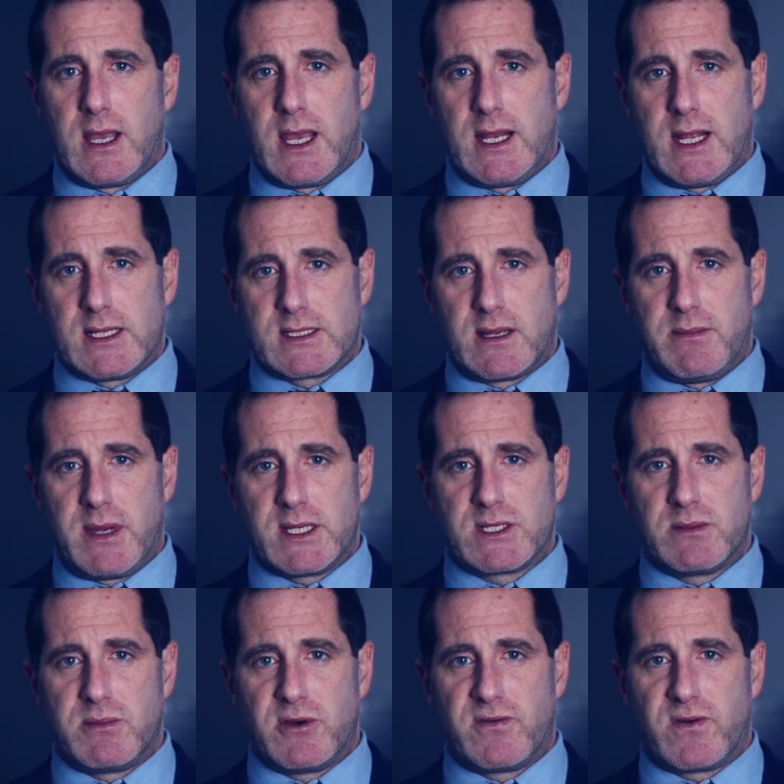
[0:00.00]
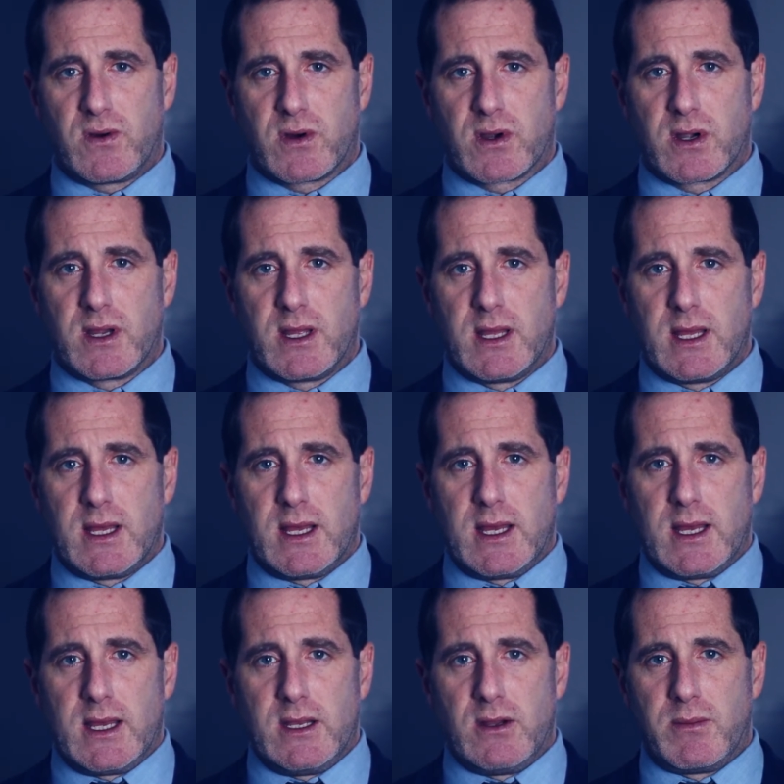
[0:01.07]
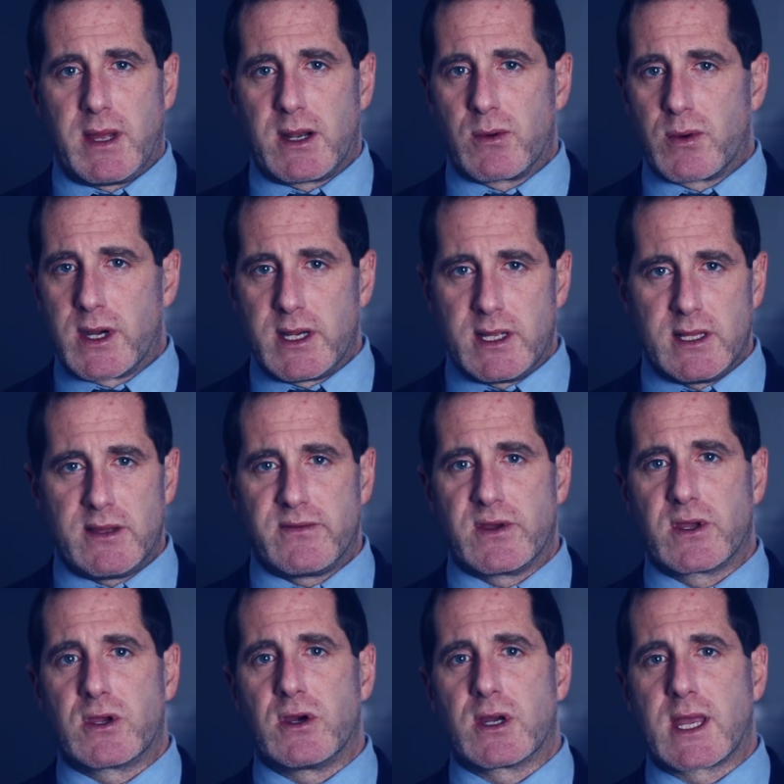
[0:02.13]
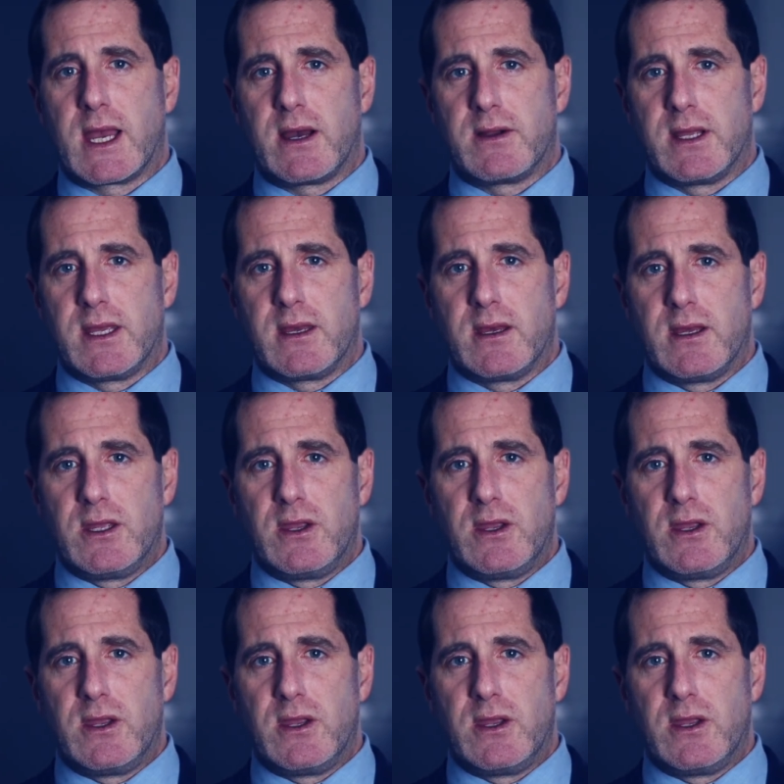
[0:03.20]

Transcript: And as I mentioned before, no matter where you live in Cook County,